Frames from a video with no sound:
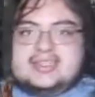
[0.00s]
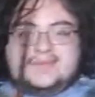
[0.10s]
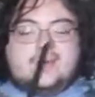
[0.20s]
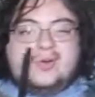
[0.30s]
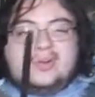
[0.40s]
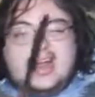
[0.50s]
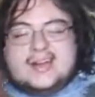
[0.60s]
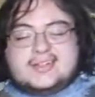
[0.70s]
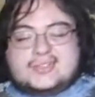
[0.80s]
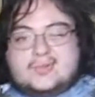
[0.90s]
say, a poor
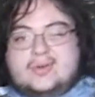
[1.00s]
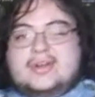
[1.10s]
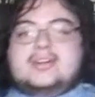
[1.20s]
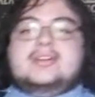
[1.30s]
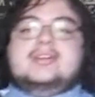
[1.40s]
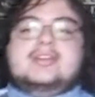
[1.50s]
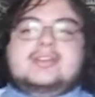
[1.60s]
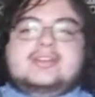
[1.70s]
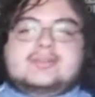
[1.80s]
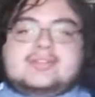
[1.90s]
Irish warrior,
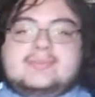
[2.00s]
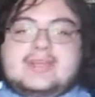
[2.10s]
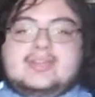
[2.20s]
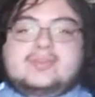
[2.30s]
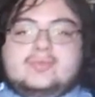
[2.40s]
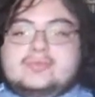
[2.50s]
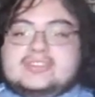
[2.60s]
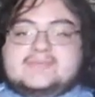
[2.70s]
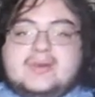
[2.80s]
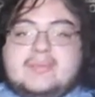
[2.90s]
somebody who
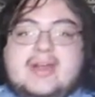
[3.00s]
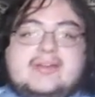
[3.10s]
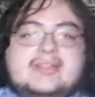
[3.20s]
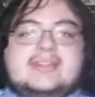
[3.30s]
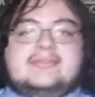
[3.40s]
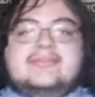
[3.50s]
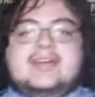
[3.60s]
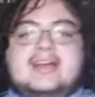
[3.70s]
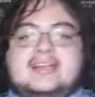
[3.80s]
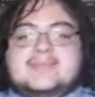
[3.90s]
was primarily
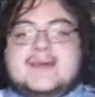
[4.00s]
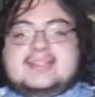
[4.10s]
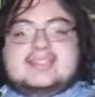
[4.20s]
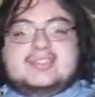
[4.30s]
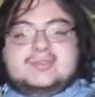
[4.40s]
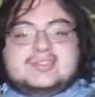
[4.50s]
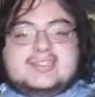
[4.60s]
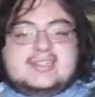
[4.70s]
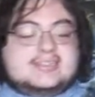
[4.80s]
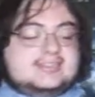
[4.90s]
expecting to use
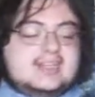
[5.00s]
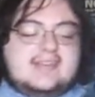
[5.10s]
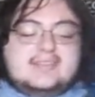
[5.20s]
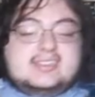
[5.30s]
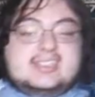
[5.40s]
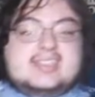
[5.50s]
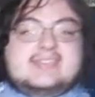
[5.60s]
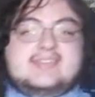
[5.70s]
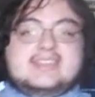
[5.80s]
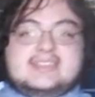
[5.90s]
slings and javelin, just
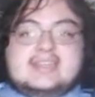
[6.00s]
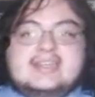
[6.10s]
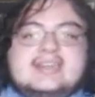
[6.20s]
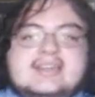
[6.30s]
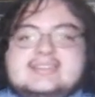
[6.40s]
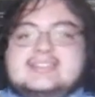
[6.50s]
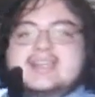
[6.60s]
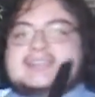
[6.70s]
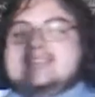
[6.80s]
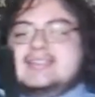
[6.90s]
had this
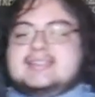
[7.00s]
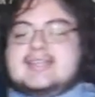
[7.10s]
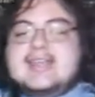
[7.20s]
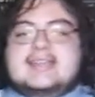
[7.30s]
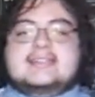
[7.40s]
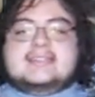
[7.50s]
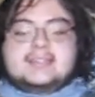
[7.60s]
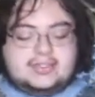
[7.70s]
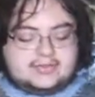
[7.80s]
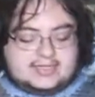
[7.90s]
just in case.
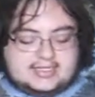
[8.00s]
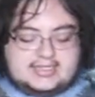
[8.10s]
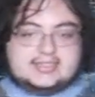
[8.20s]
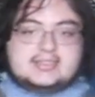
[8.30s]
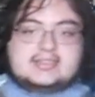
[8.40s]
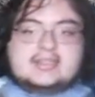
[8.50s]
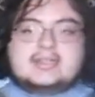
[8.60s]
You